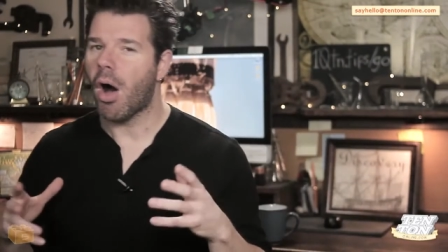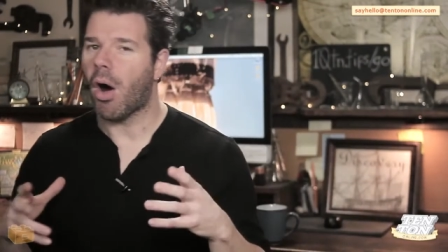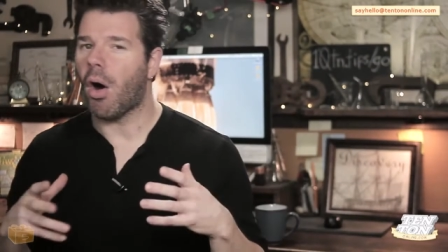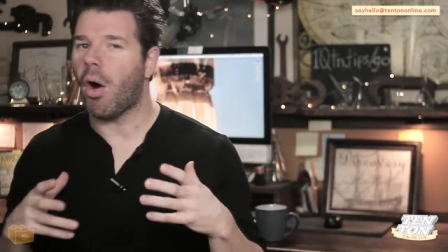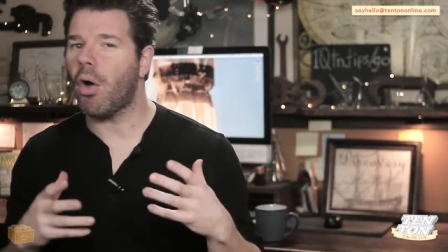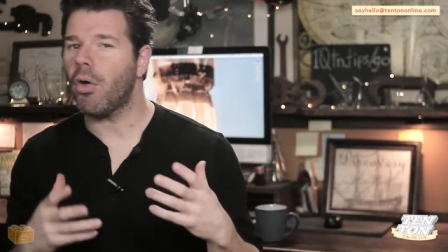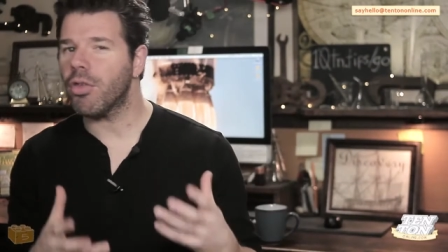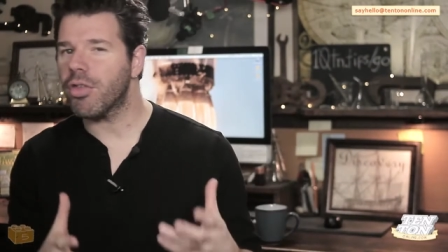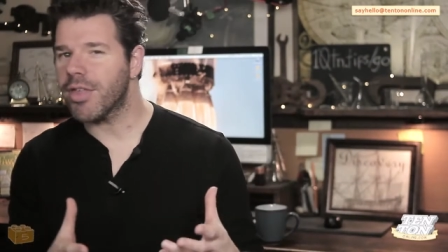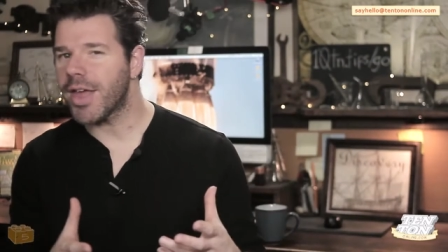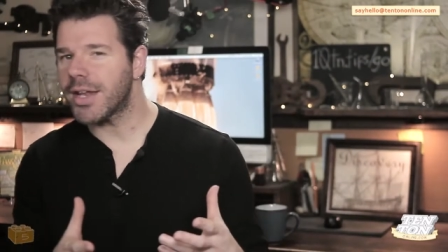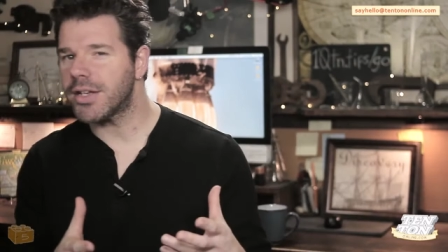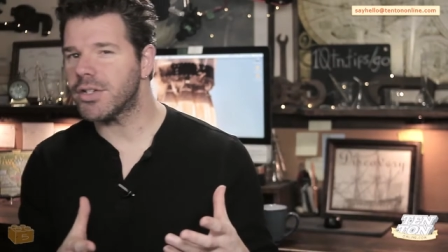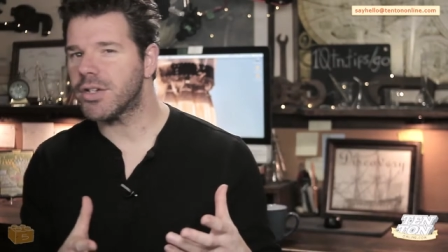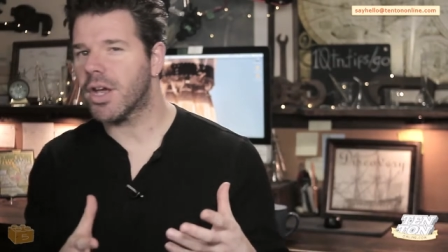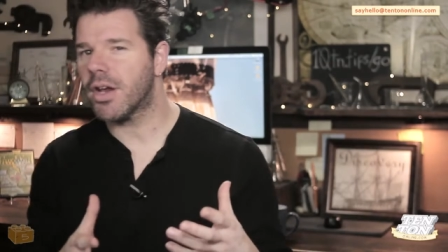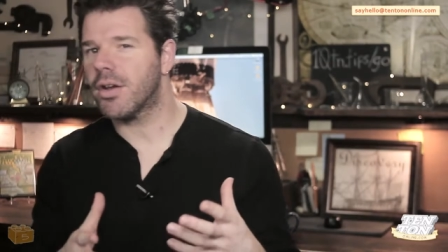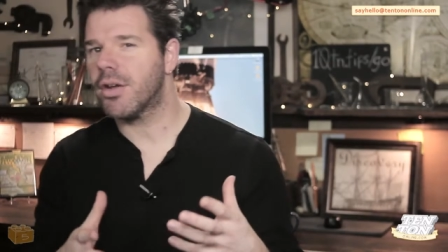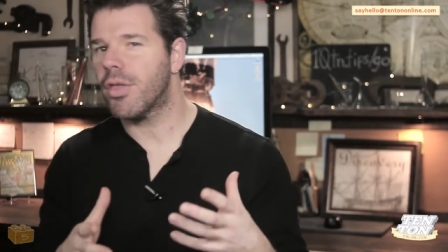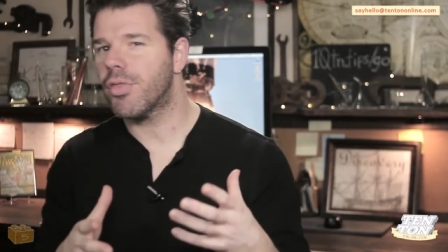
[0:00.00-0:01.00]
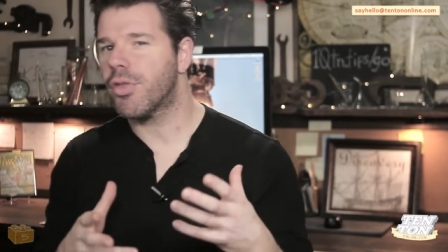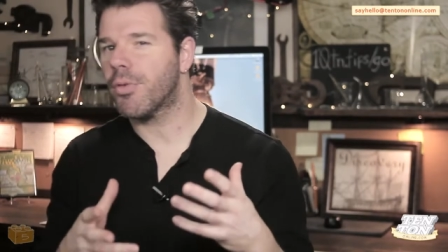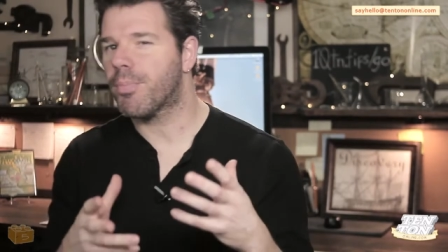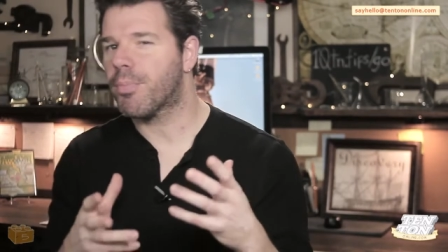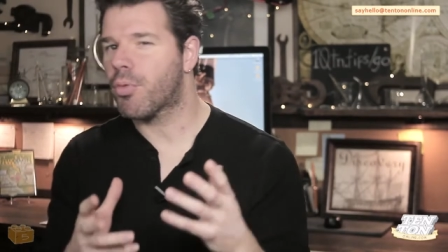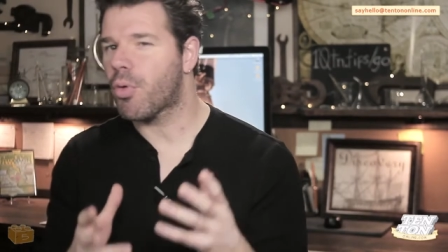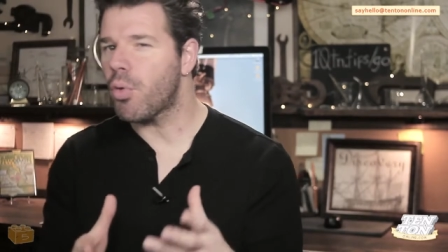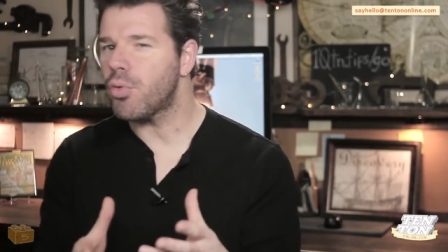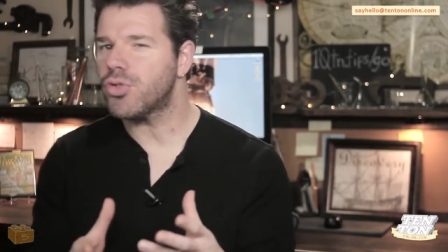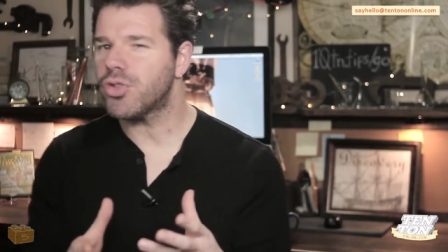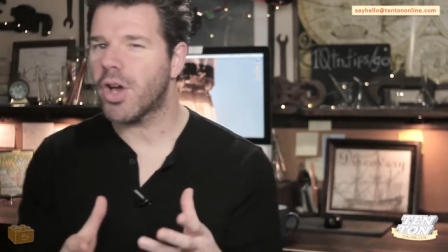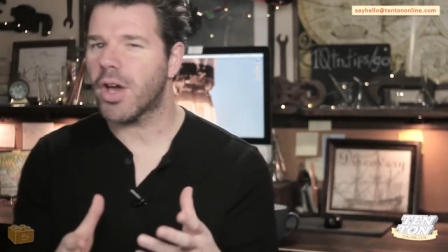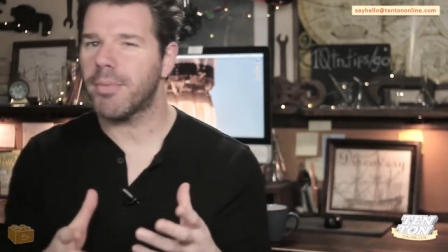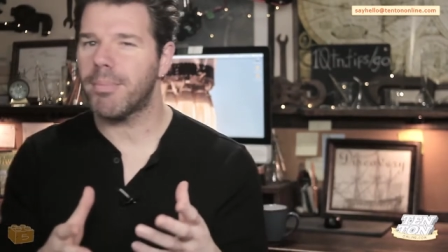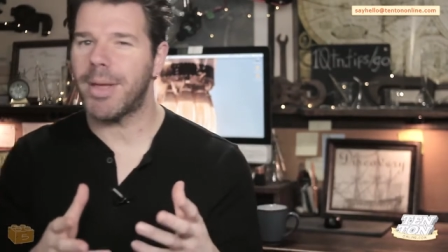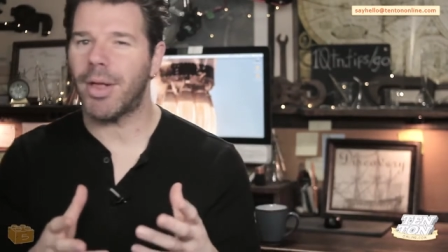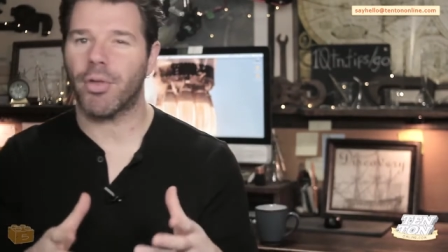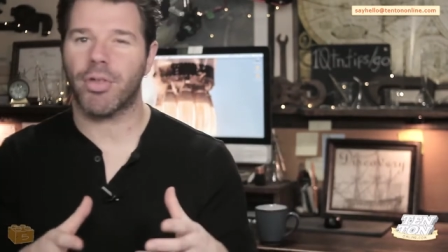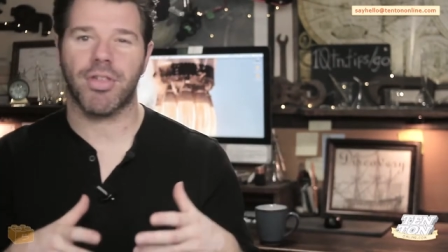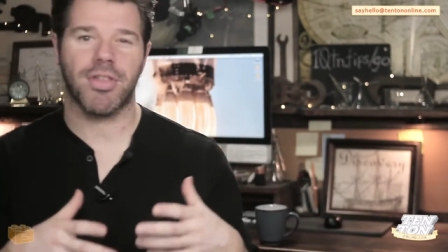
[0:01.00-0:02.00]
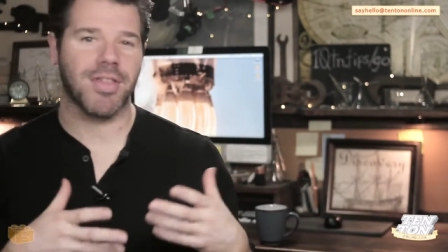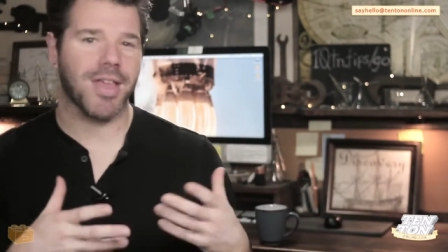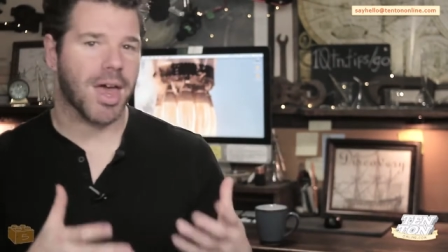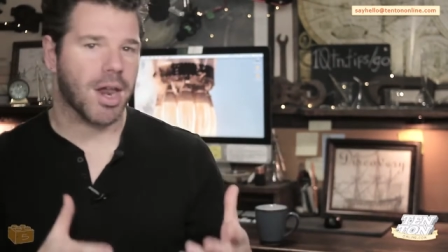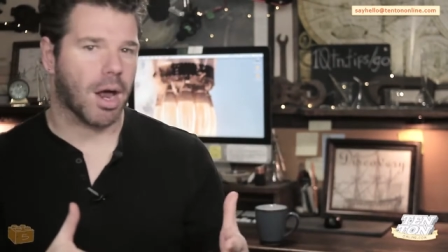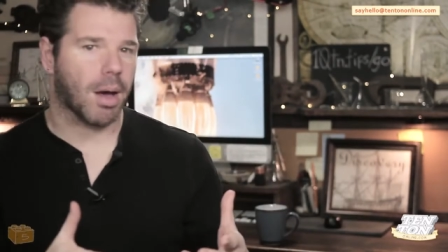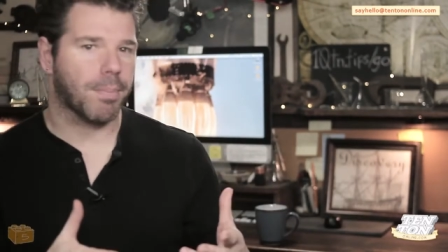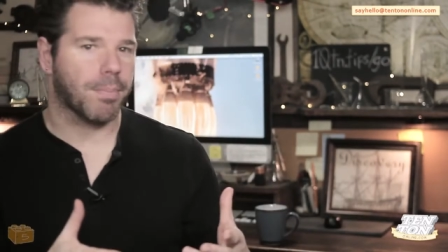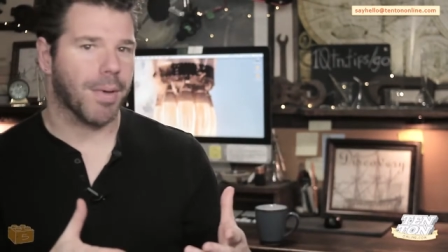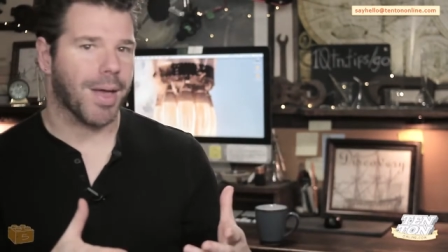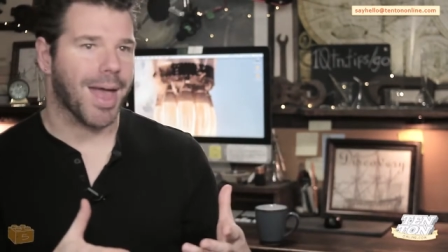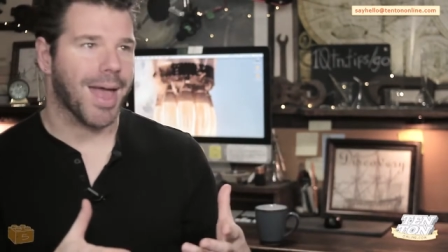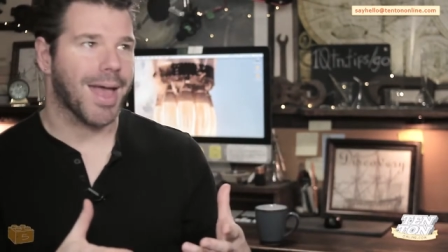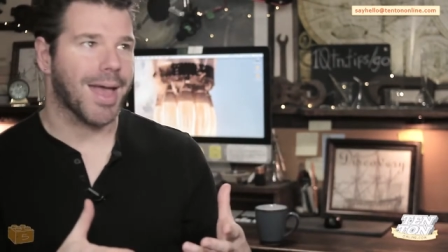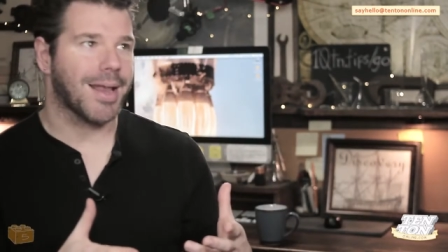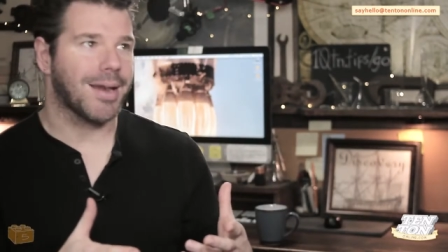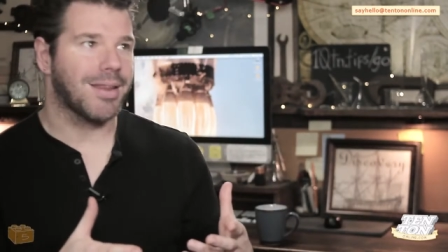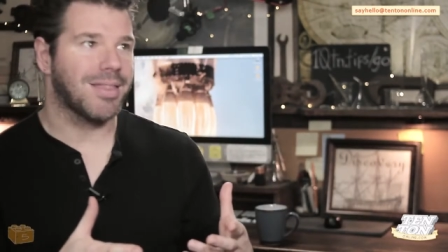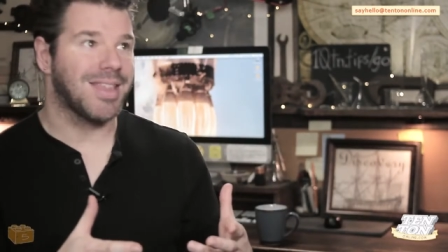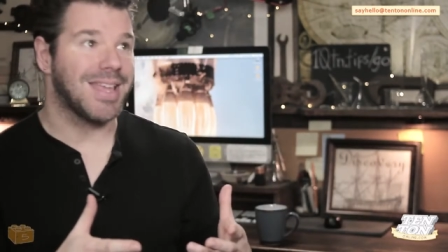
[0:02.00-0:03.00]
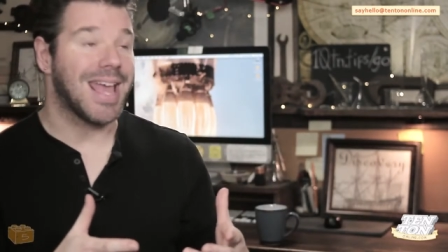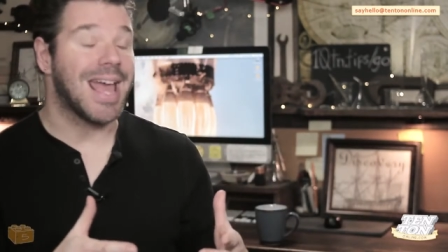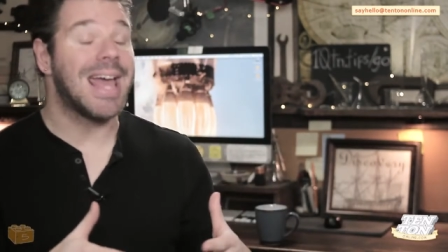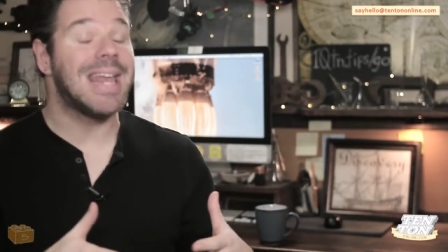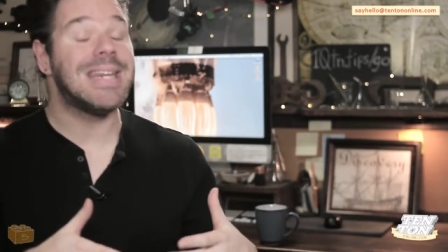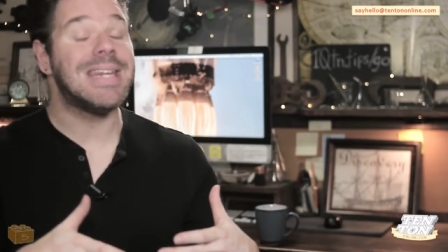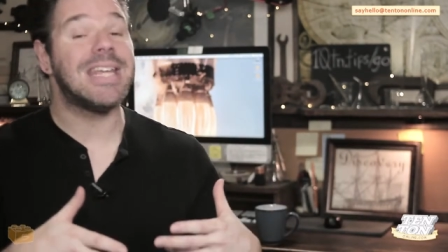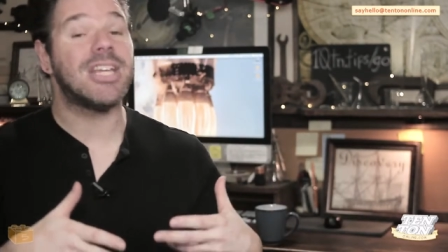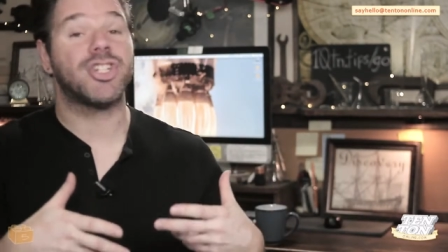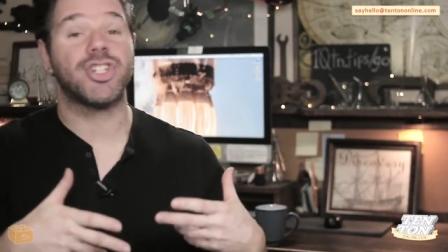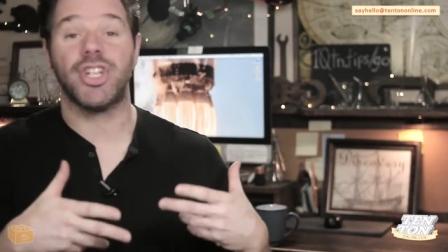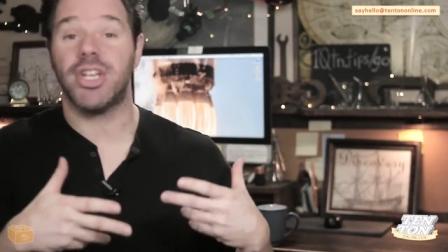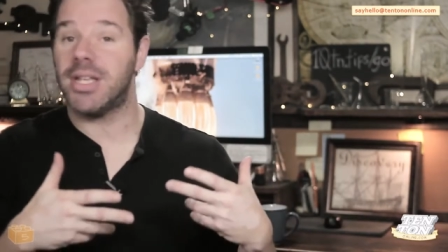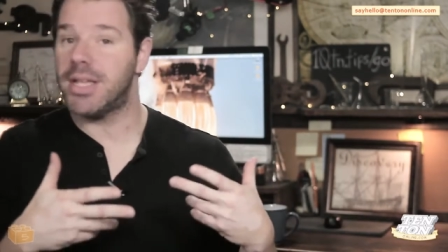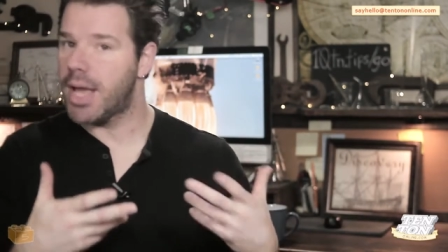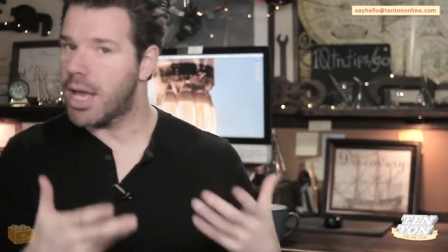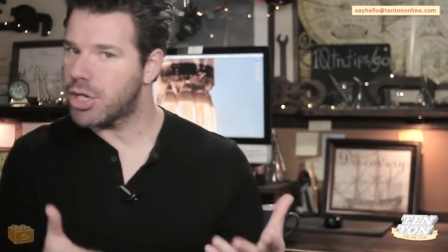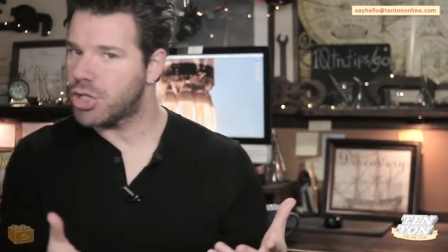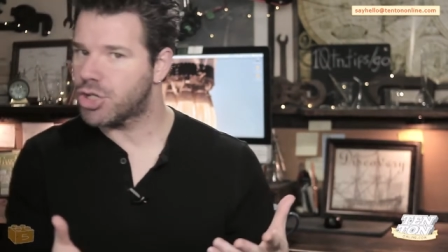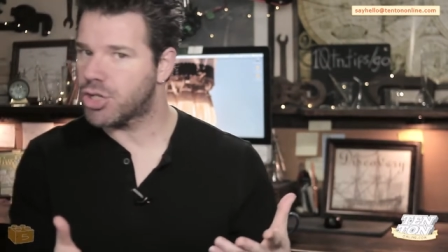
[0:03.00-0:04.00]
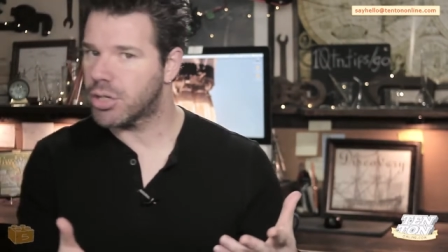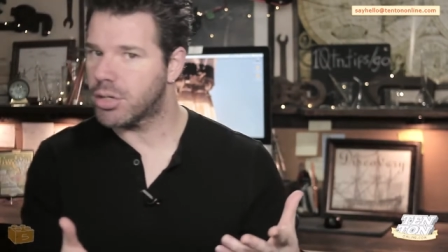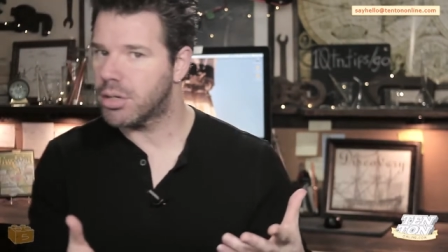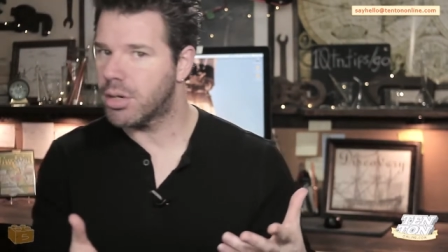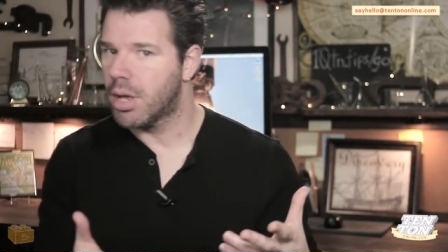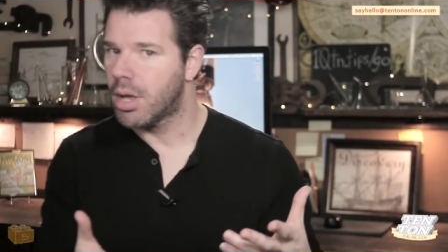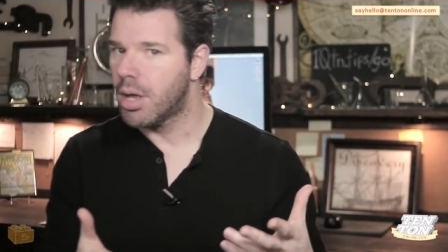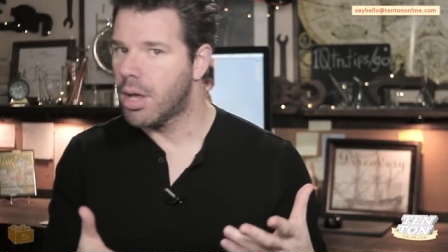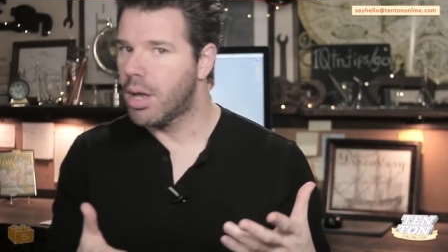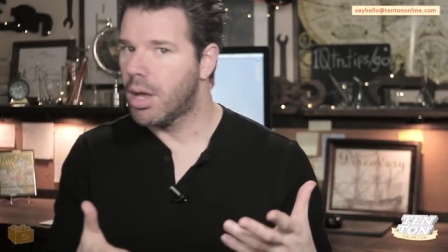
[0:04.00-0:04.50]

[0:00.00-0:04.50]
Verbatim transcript: All said and done, the ProtonMail setup and the initiation